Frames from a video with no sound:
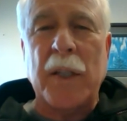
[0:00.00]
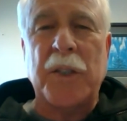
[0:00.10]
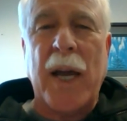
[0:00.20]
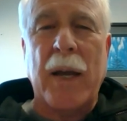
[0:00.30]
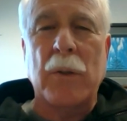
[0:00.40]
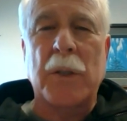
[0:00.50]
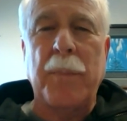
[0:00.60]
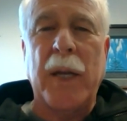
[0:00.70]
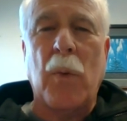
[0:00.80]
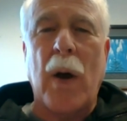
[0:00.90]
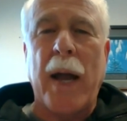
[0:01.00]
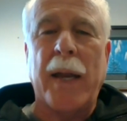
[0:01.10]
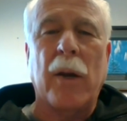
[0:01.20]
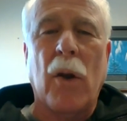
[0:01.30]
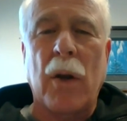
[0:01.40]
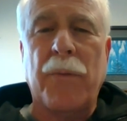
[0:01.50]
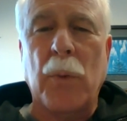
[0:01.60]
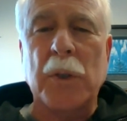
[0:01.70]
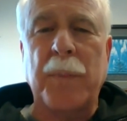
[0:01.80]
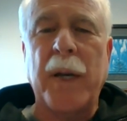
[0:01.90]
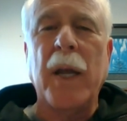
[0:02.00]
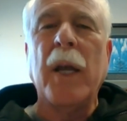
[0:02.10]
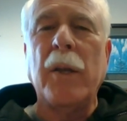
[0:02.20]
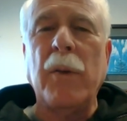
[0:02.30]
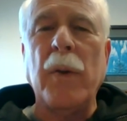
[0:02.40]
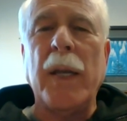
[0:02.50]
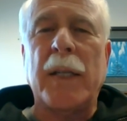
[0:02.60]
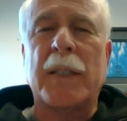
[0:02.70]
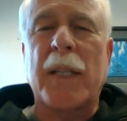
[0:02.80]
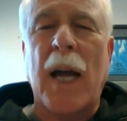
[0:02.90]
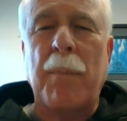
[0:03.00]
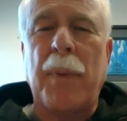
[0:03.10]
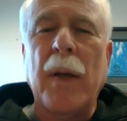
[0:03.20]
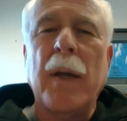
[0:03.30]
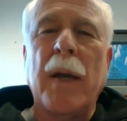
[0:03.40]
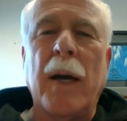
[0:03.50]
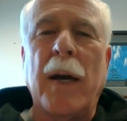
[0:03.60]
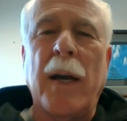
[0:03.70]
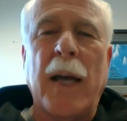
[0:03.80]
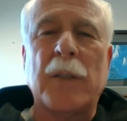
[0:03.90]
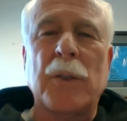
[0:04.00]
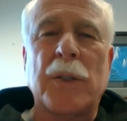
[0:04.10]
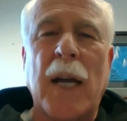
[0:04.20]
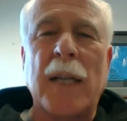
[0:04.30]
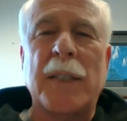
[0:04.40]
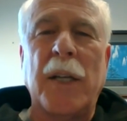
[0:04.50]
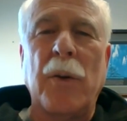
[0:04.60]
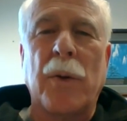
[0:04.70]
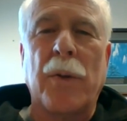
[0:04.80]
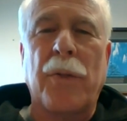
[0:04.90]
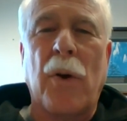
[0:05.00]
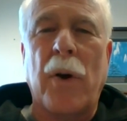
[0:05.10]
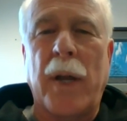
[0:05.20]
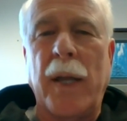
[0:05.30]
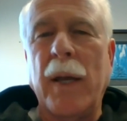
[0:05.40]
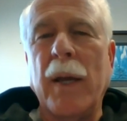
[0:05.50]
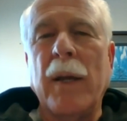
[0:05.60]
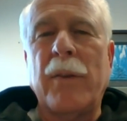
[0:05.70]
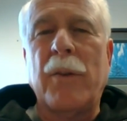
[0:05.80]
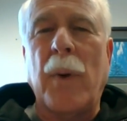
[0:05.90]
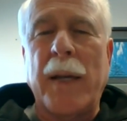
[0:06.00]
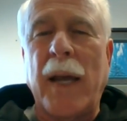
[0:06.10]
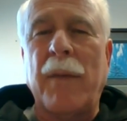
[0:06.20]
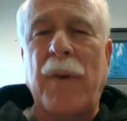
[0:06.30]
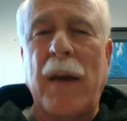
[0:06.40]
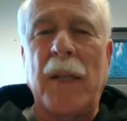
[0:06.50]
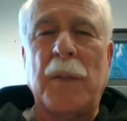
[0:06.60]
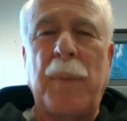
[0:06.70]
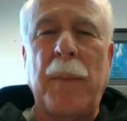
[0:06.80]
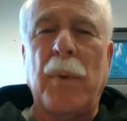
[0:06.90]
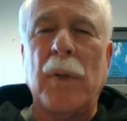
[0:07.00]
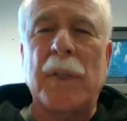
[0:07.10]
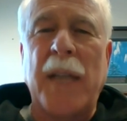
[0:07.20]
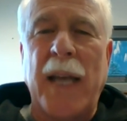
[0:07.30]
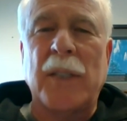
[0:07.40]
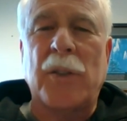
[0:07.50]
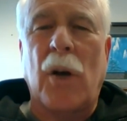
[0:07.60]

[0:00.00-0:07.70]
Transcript: shadows and be quiet. And law enforcement, you need to stop exercising your authority to identify these people. It's hands